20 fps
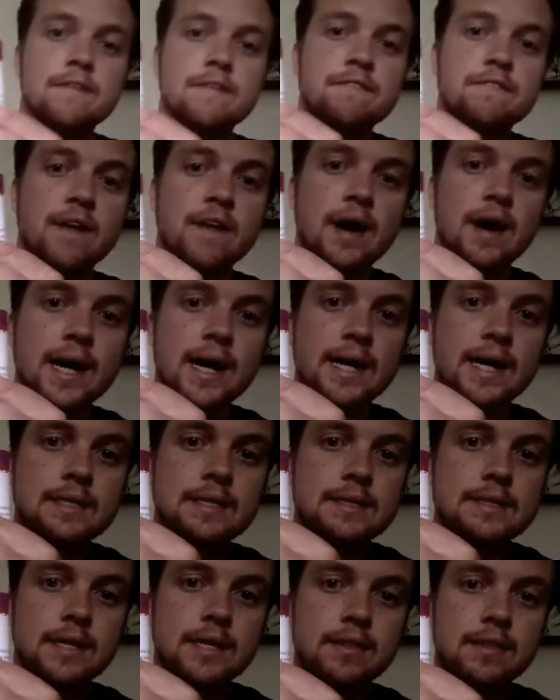
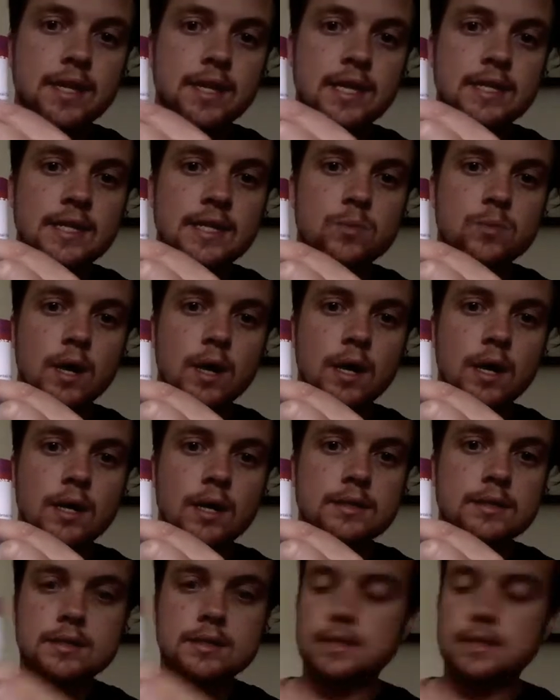Find these
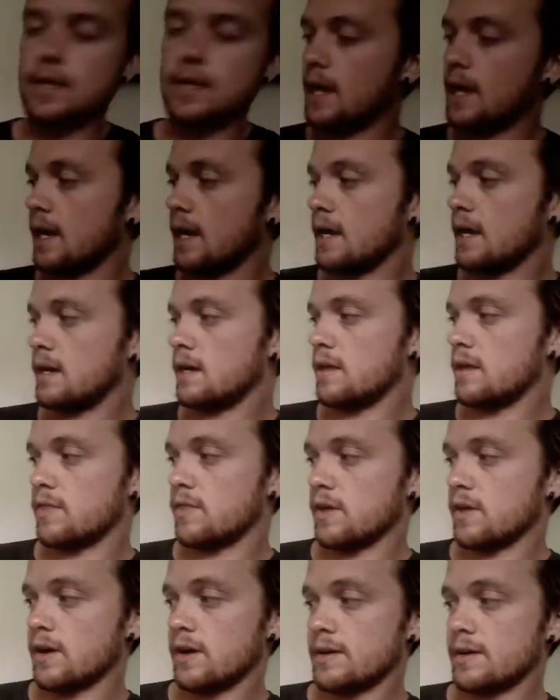words in
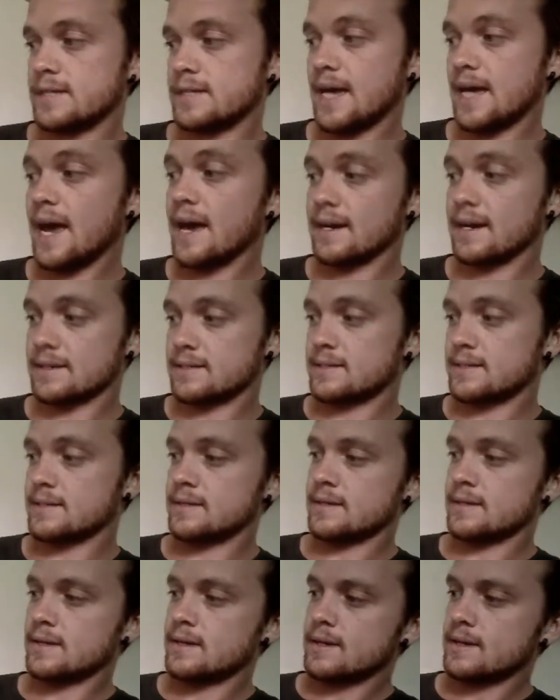the
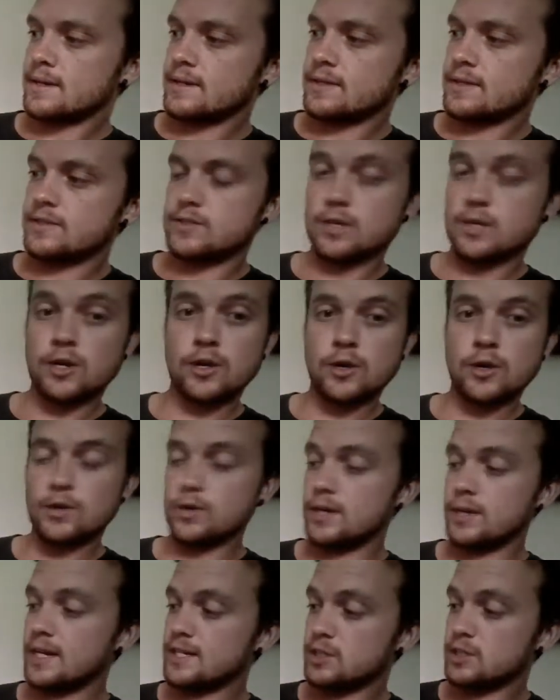text. So
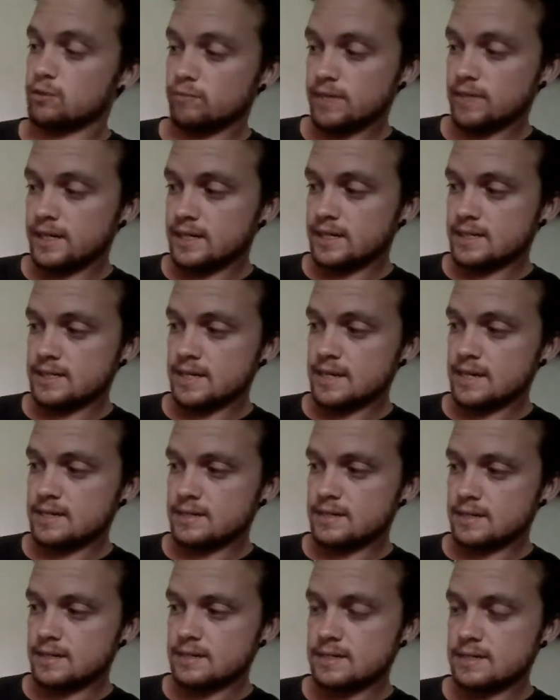you need to read the
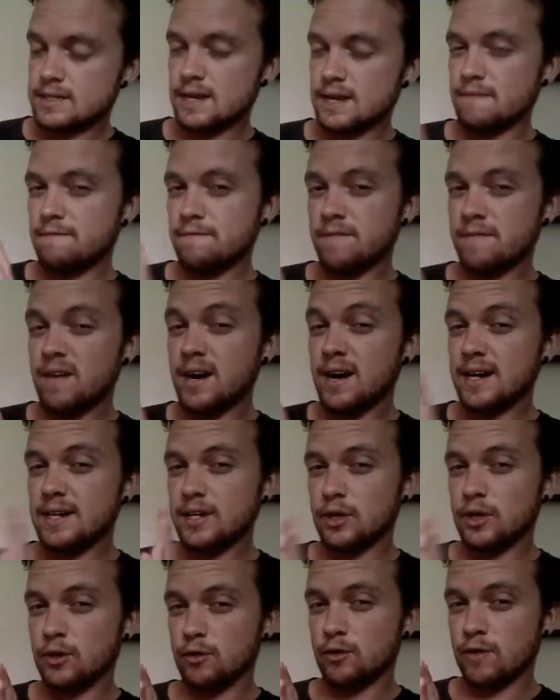sentence and
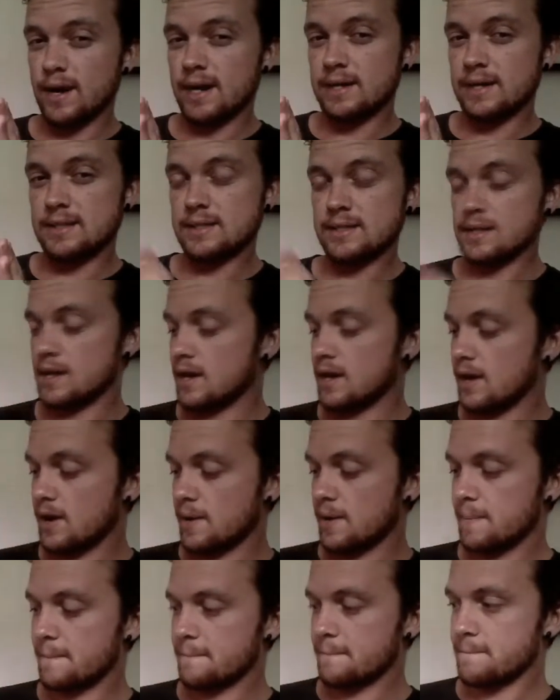find the correct
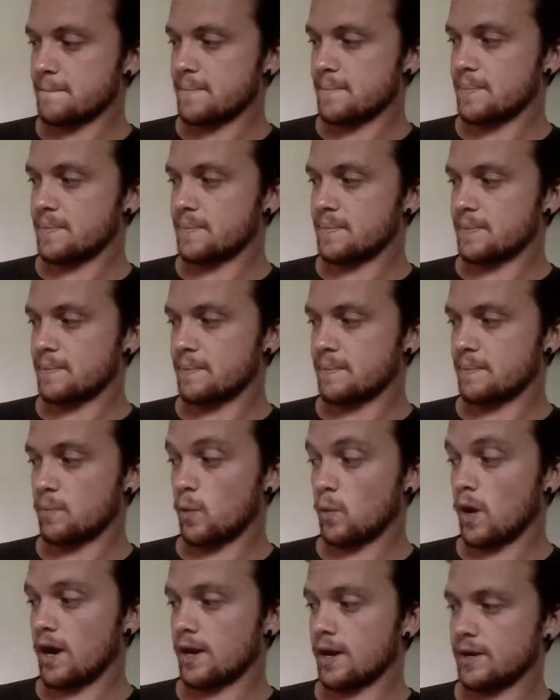
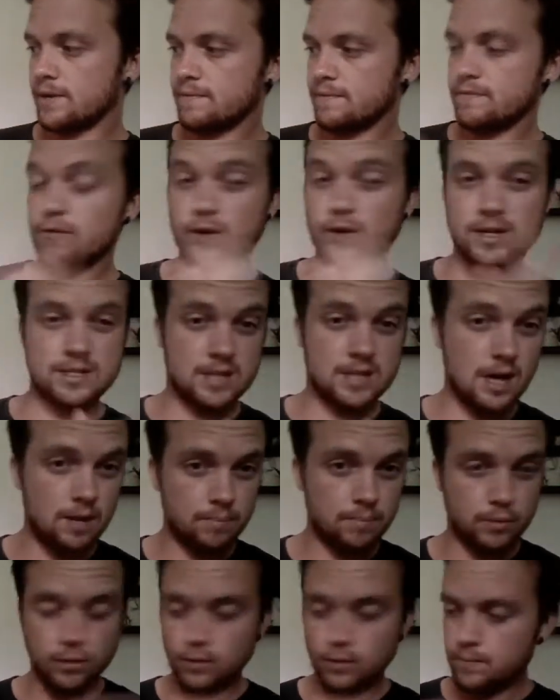word. For
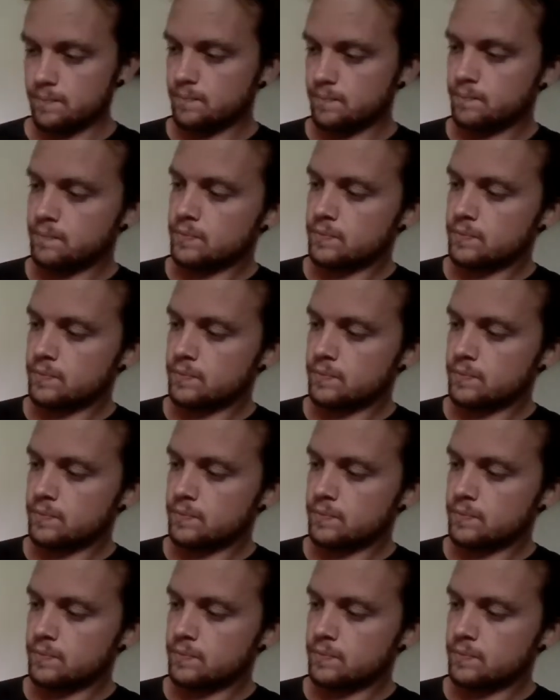example,